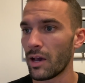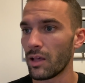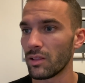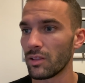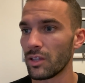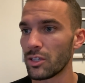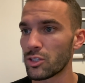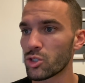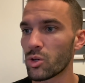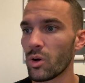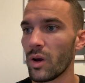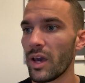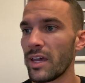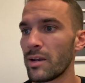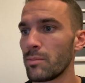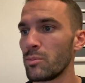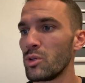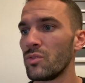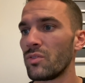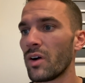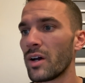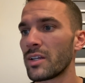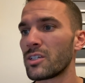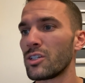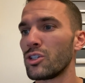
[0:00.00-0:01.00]
Let's go ahead and
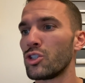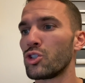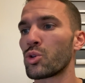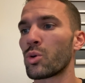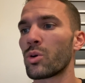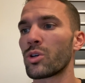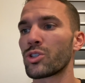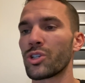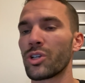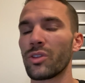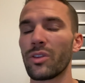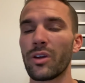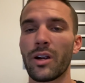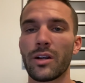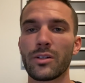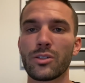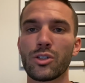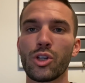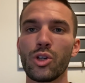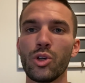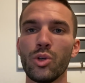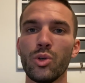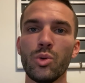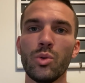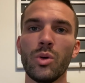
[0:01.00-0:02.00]
move on to Georgia. There are
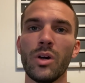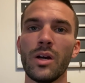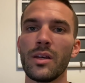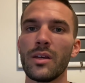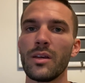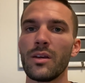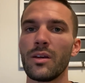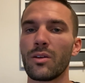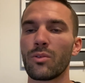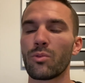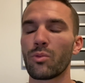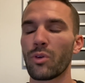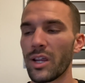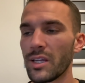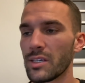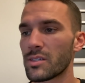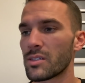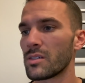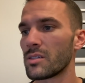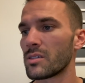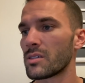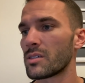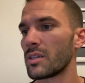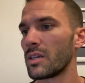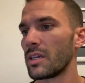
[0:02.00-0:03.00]
2
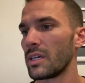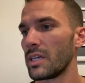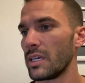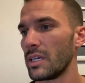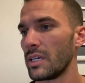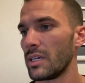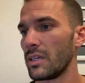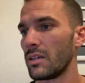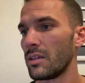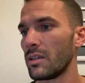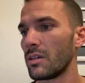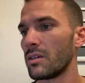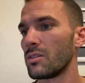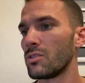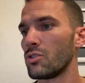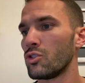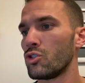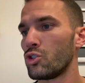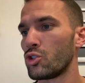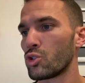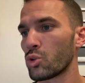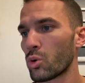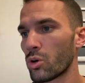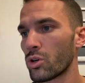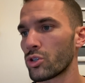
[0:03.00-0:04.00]
races in
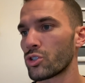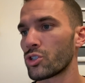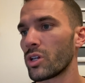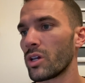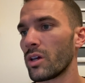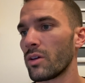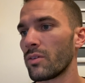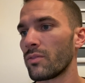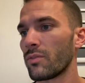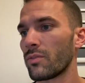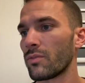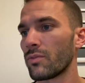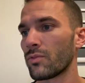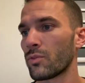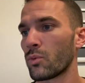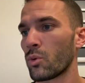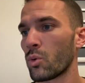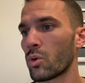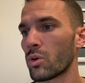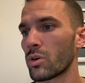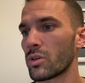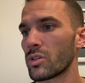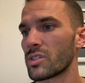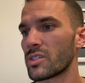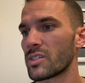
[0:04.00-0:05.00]
Georgia
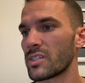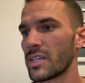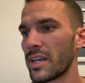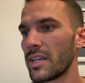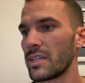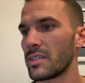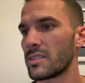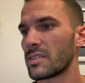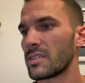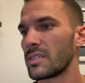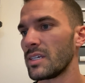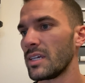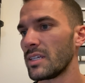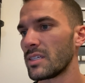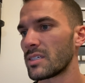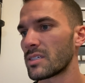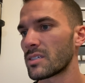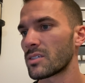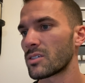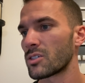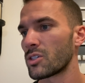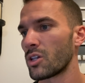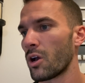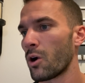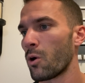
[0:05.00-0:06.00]
for Senate seats.
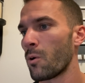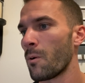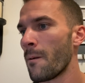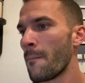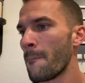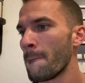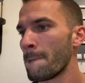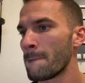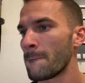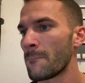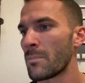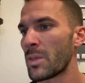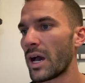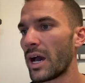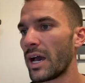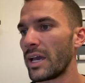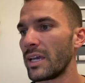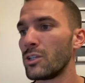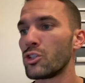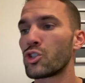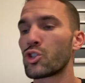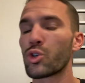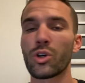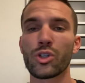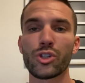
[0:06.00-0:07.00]
So
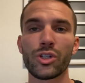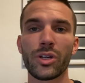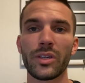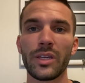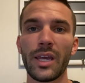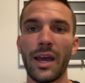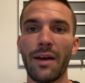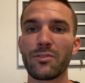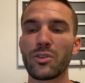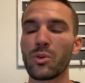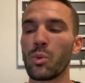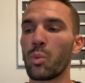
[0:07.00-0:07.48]
in Georgia, you have to